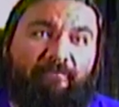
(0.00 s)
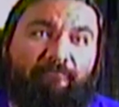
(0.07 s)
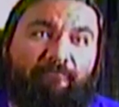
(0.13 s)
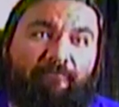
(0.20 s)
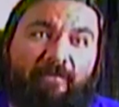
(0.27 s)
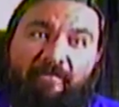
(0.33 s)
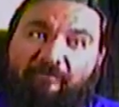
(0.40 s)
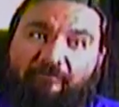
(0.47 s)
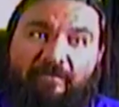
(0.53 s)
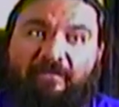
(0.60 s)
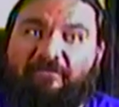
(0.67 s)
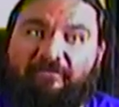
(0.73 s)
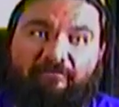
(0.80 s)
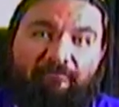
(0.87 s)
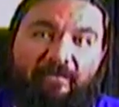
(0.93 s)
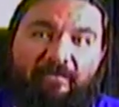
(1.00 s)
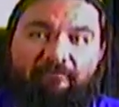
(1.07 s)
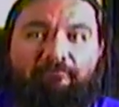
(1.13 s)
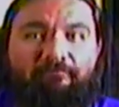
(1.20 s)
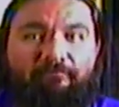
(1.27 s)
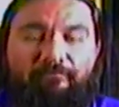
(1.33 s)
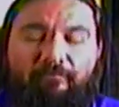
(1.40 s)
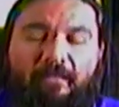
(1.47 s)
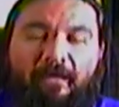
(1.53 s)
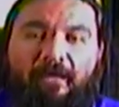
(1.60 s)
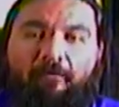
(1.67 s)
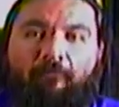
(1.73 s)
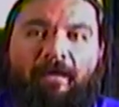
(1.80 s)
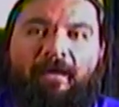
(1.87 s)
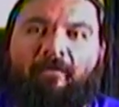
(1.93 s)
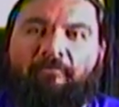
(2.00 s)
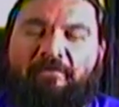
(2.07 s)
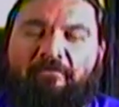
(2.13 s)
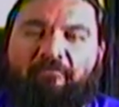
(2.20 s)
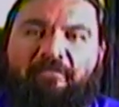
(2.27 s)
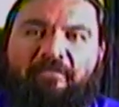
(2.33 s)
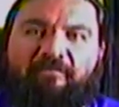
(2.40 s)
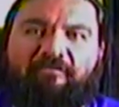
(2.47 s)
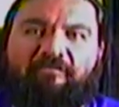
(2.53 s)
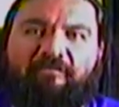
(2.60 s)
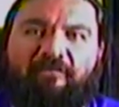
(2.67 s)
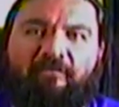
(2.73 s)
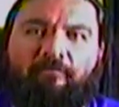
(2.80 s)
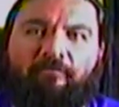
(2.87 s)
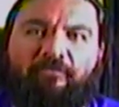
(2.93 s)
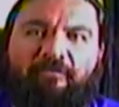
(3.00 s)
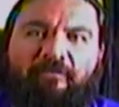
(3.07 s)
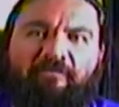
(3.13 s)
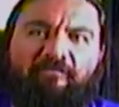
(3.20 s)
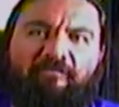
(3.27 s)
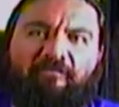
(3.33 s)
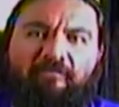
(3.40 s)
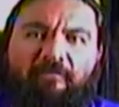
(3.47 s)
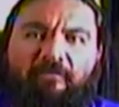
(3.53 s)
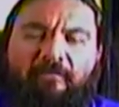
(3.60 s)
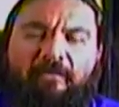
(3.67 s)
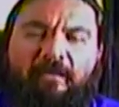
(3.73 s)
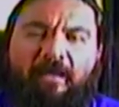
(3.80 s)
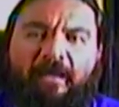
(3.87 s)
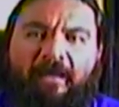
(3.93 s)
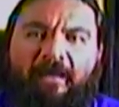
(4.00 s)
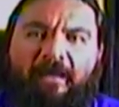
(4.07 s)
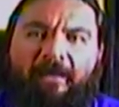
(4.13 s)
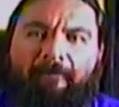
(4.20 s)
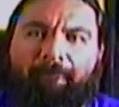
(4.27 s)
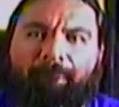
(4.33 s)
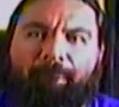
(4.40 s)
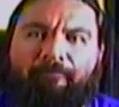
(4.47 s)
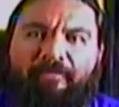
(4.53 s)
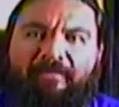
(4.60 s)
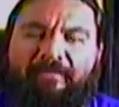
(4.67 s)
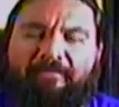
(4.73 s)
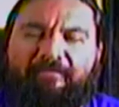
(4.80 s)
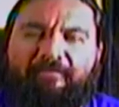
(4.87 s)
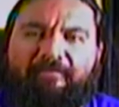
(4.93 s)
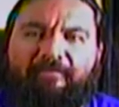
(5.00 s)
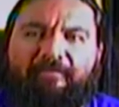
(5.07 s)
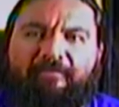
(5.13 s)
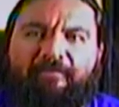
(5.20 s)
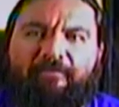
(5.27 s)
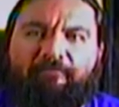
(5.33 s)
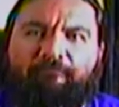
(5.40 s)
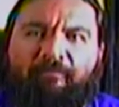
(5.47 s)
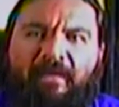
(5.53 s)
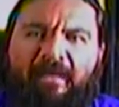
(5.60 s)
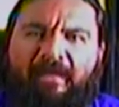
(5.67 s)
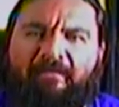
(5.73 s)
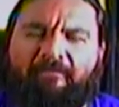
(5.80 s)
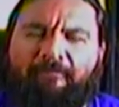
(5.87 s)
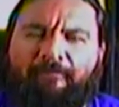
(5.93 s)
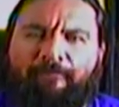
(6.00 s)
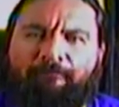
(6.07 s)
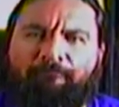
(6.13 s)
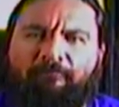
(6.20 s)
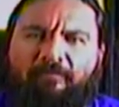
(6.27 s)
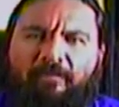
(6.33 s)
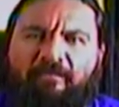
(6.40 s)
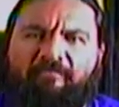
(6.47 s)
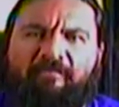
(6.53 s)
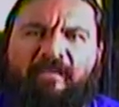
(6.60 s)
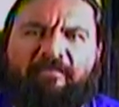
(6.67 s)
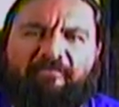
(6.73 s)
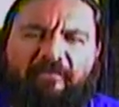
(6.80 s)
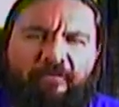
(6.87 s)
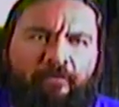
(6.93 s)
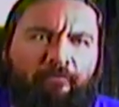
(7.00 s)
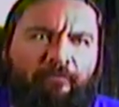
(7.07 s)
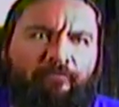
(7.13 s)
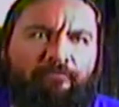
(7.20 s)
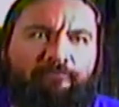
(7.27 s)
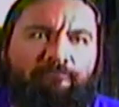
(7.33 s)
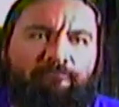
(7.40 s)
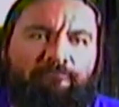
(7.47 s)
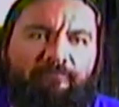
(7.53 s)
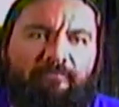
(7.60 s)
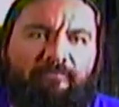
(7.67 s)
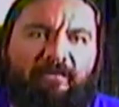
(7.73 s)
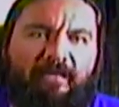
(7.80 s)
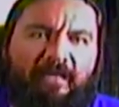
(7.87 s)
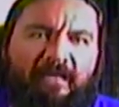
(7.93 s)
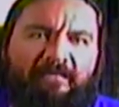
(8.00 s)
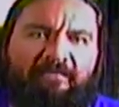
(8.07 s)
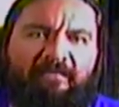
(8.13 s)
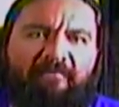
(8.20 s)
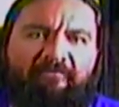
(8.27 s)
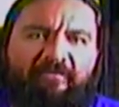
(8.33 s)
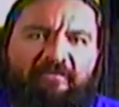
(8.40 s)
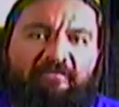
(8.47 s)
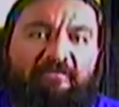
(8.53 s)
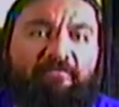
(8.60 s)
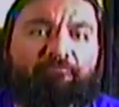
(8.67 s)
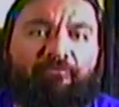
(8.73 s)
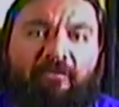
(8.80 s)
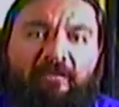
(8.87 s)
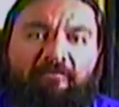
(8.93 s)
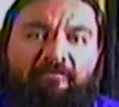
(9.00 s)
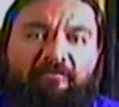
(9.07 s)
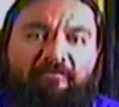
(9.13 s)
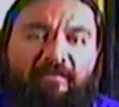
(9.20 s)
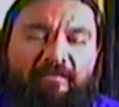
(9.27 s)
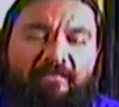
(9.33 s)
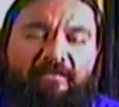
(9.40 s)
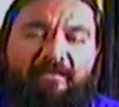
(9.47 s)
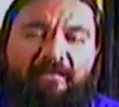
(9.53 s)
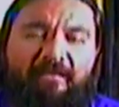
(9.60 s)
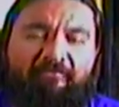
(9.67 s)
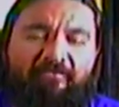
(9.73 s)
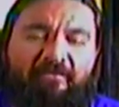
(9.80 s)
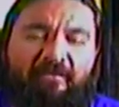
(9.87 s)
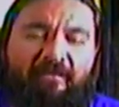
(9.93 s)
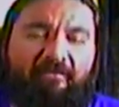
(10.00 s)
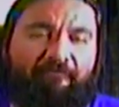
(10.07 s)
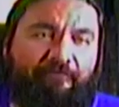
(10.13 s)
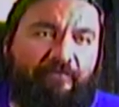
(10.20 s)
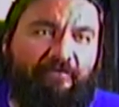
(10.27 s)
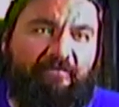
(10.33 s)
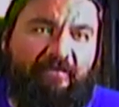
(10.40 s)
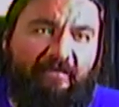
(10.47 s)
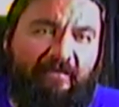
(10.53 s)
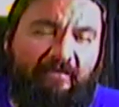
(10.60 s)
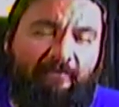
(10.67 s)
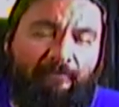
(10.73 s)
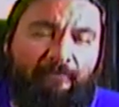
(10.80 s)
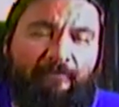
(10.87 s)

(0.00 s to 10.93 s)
Resurrection might wow me with its terribleness. But, man, it's not terrible. I'd give it a D+. I think I gave it an F or a D.